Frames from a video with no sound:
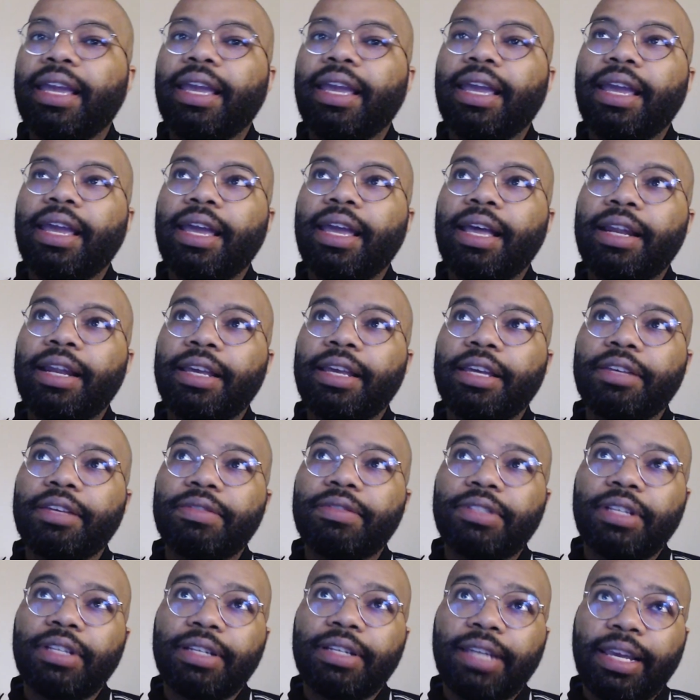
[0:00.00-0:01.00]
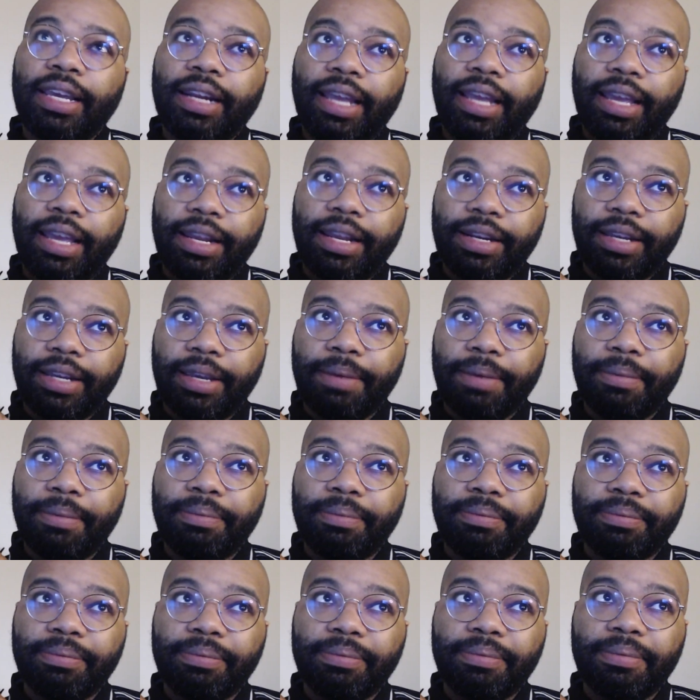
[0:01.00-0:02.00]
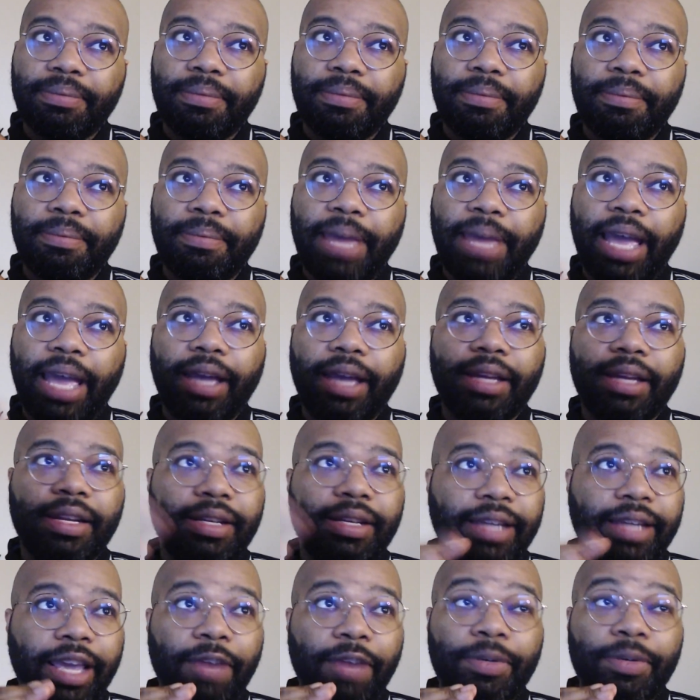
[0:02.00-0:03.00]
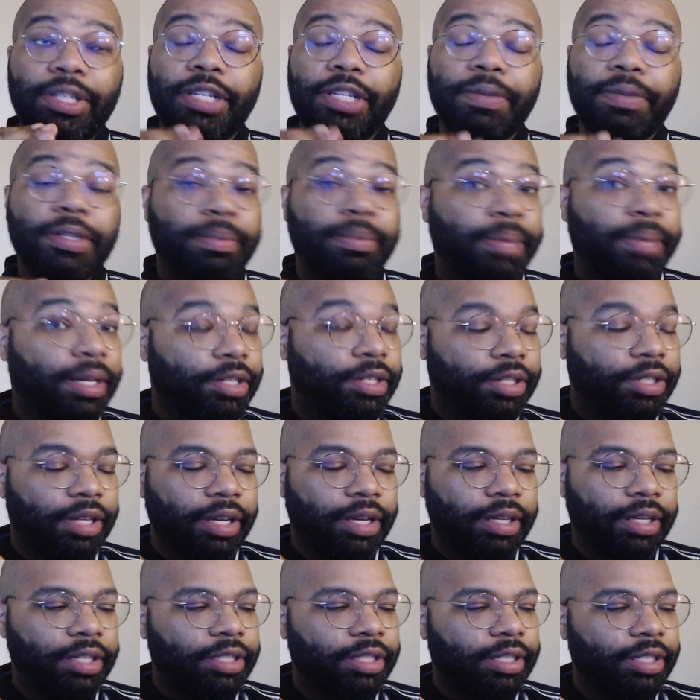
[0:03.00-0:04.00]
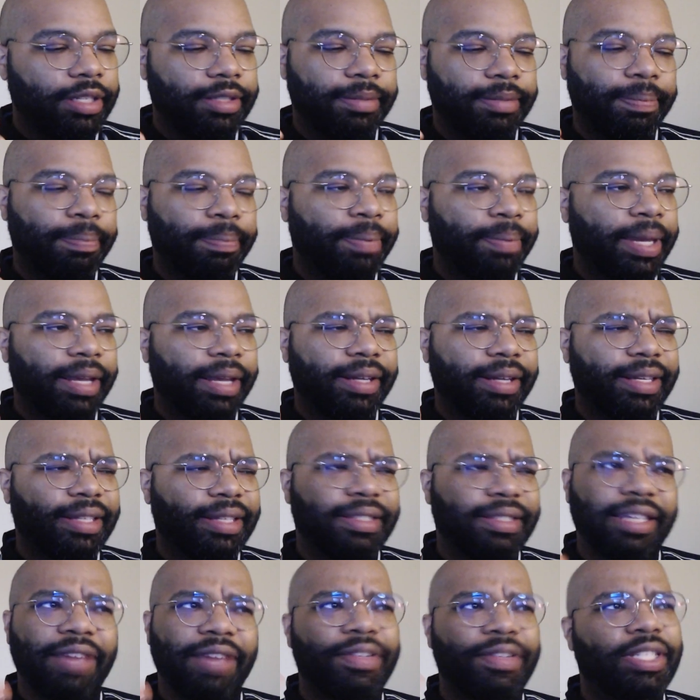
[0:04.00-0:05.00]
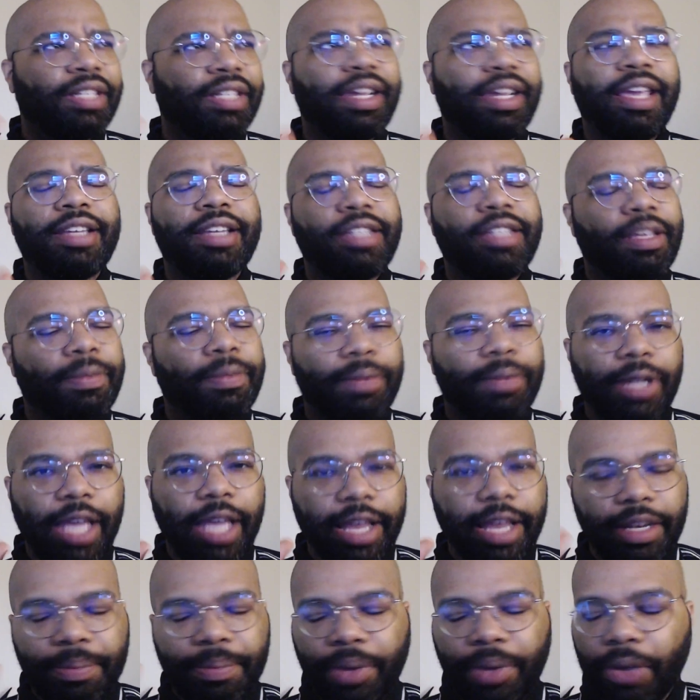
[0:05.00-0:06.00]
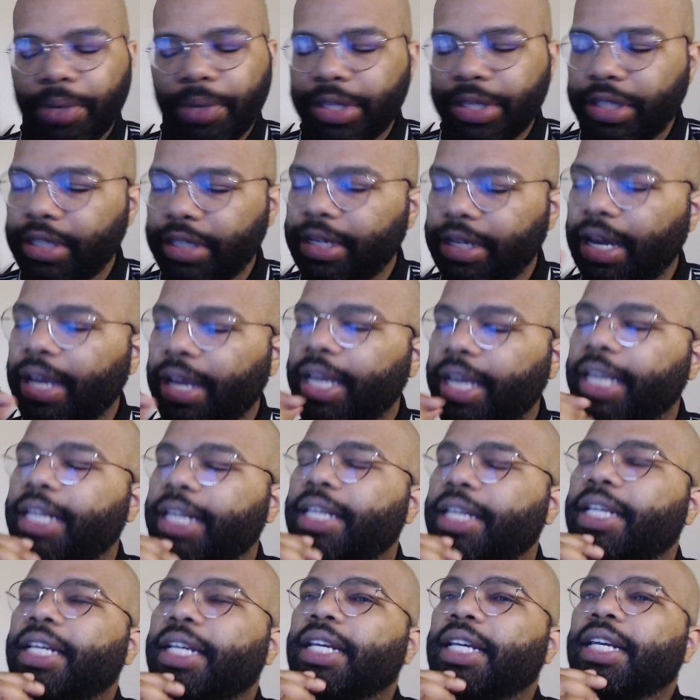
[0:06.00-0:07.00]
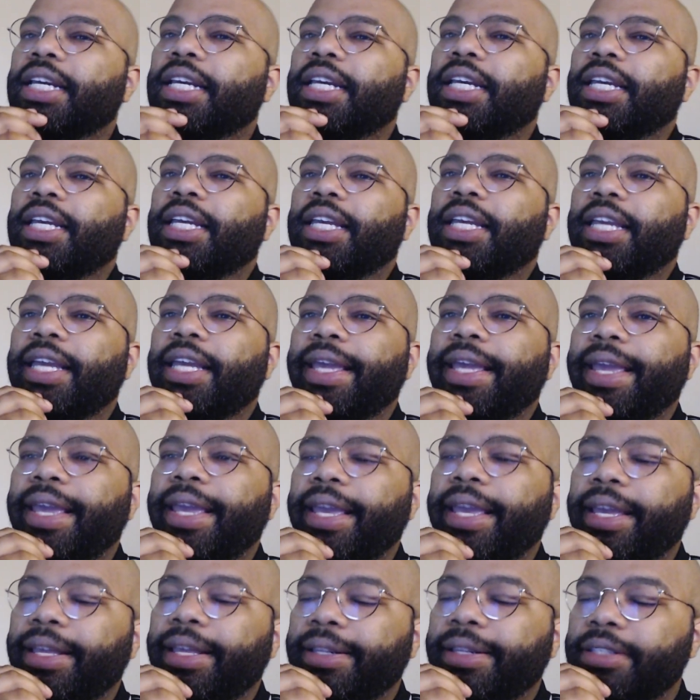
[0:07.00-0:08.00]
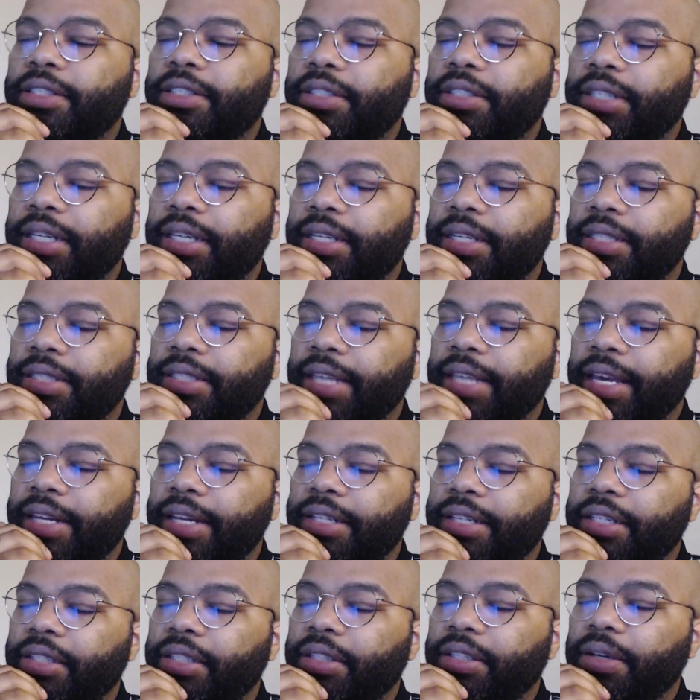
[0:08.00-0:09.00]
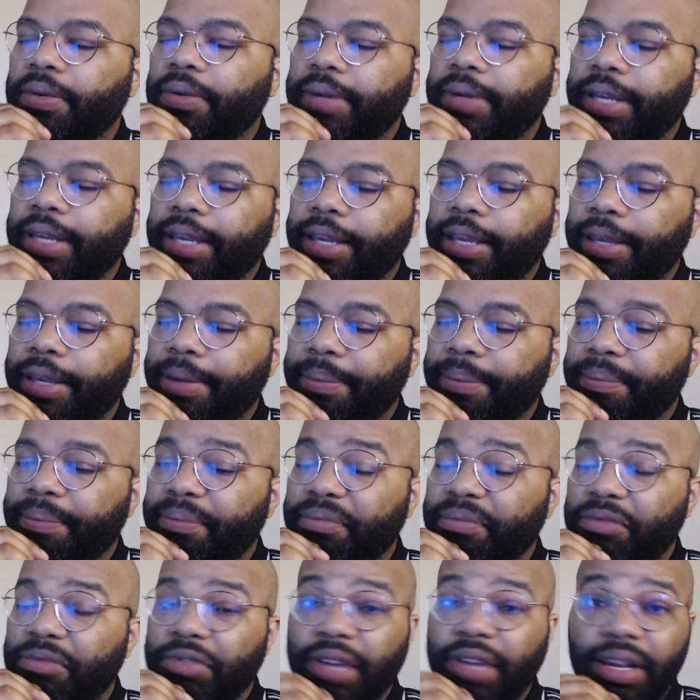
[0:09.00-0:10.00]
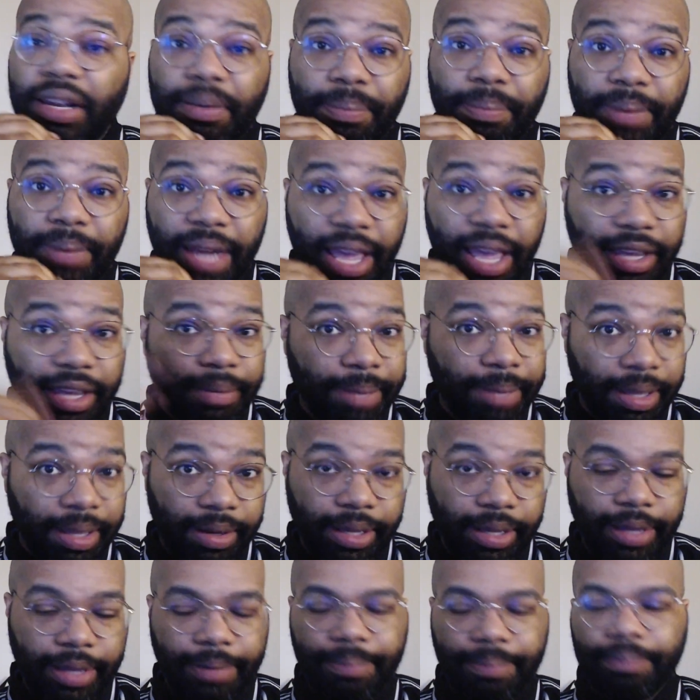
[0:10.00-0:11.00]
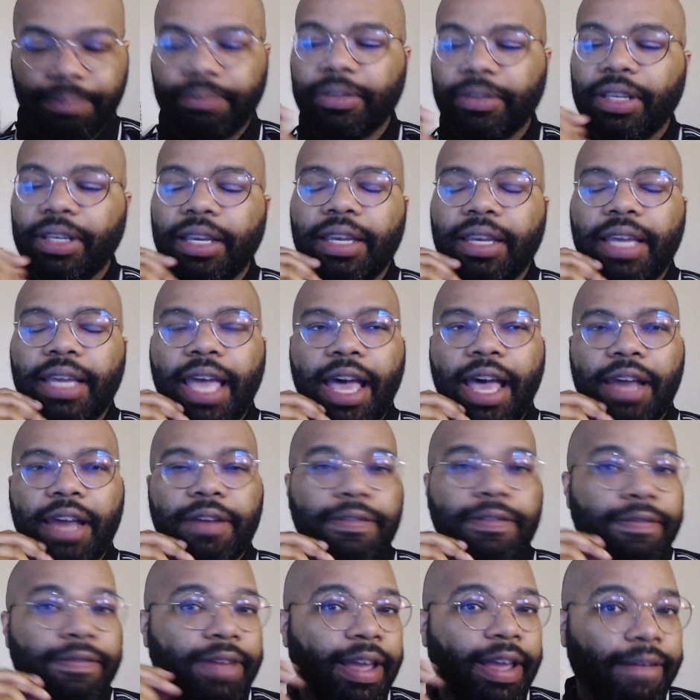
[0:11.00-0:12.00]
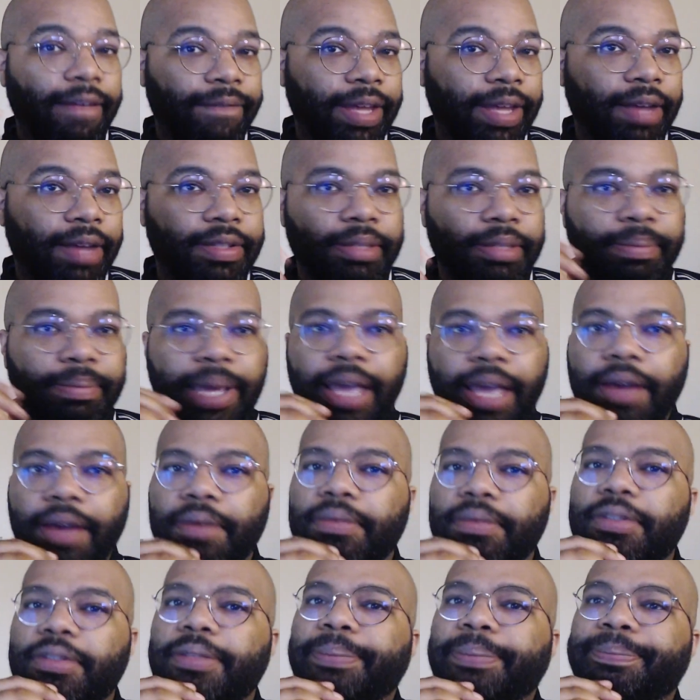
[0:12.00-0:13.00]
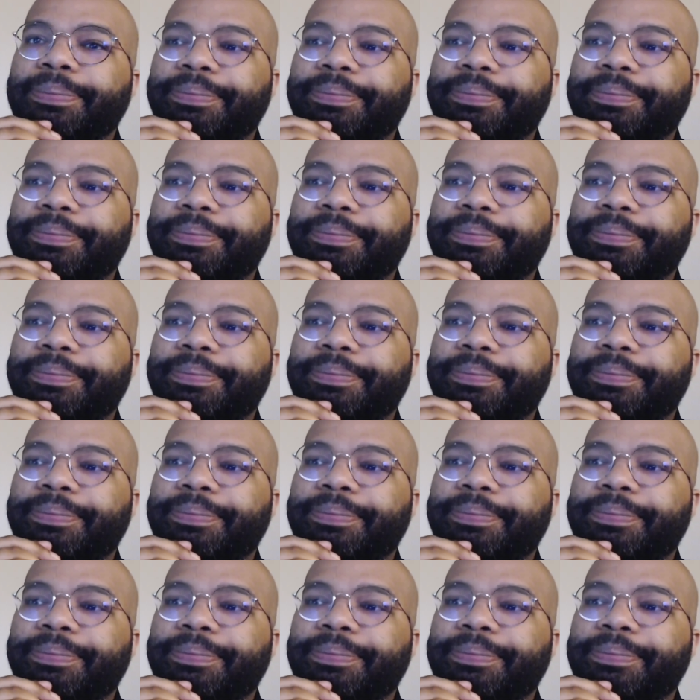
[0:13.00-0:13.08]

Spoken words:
Elliot used to date Andie back in the day when she was much younger. She's barely 17, 18 at the point where she died. And she decided to go to him, try to blackmail him out of £5,000.